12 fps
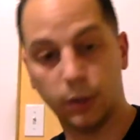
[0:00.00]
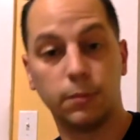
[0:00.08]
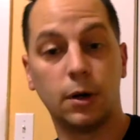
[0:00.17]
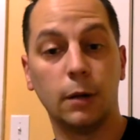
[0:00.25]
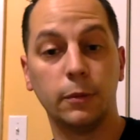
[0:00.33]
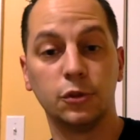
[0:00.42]

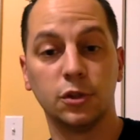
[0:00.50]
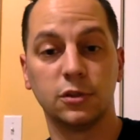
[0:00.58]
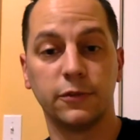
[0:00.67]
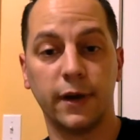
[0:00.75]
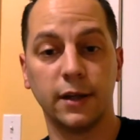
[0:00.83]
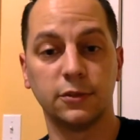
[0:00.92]
Probably
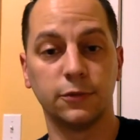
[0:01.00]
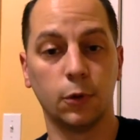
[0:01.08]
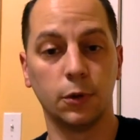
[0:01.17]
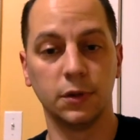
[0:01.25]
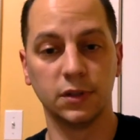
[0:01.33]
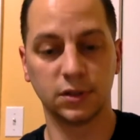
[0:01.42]
just fast
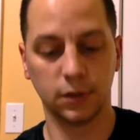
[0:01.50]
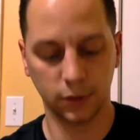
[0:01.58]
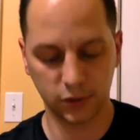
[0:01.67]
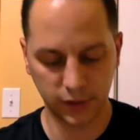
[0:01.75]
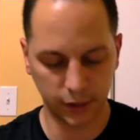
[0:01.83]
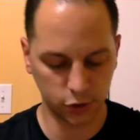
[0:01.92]
forward this little
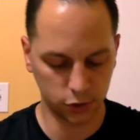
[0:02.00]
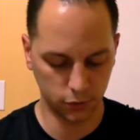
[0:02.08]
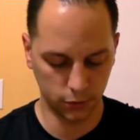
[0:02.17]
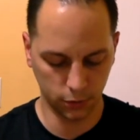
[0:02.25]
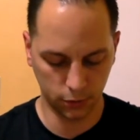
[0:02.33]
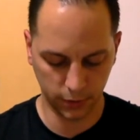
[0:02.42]
section
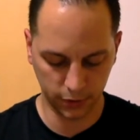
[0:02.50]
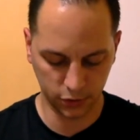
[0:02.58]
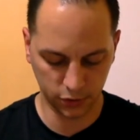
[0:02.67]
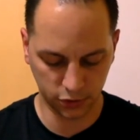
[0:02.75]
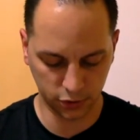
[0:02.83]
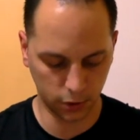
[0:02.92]
real quick
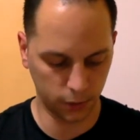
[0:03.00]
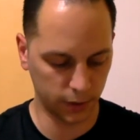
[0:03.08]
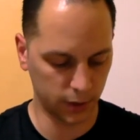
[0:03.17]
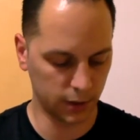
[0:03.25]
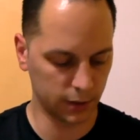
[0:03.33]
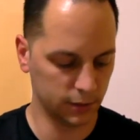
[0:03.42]
just
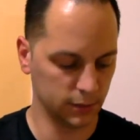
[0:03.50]
so